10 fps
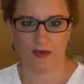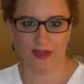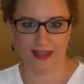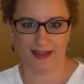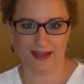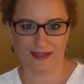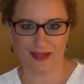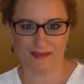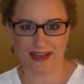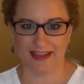Okay guys,
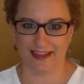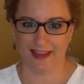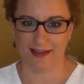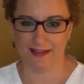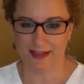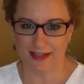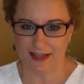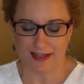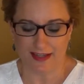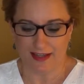I'm back again.
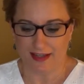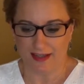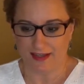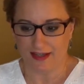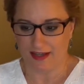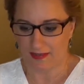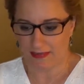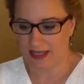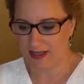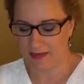
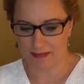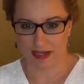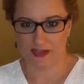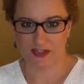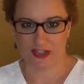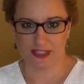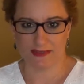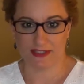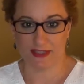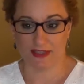Minor
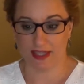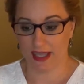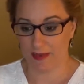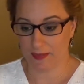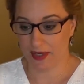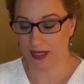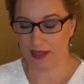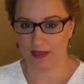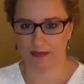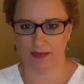adjustments on the
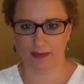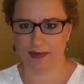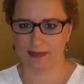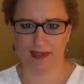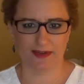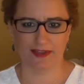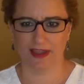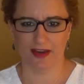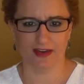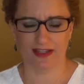camera. You probably hear
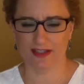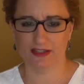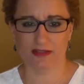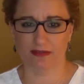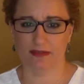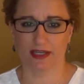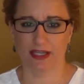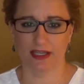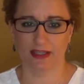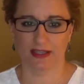the air conditioner
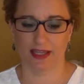running.